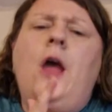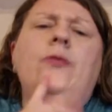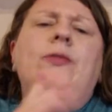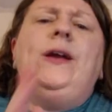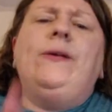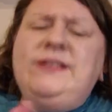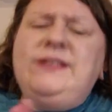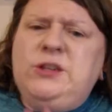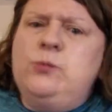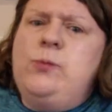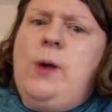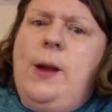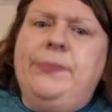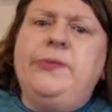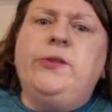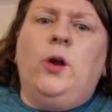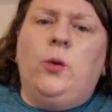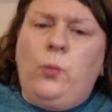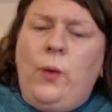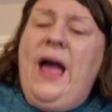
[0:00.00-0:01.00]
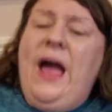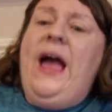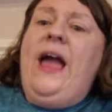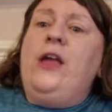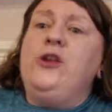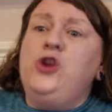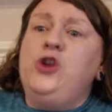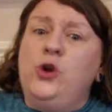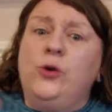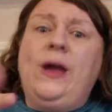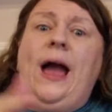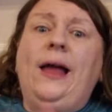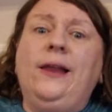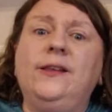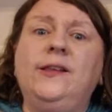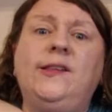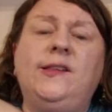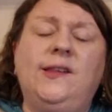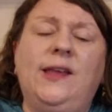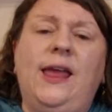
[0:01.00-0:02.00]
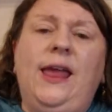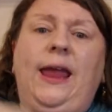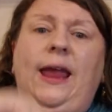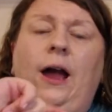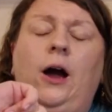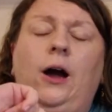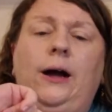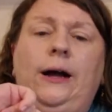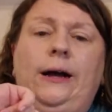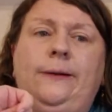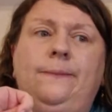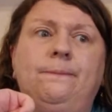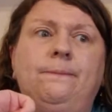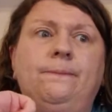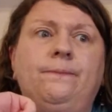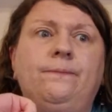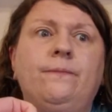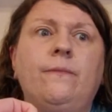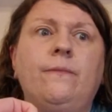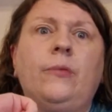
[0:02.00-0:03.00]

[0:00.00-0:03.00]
There is a website where you can see all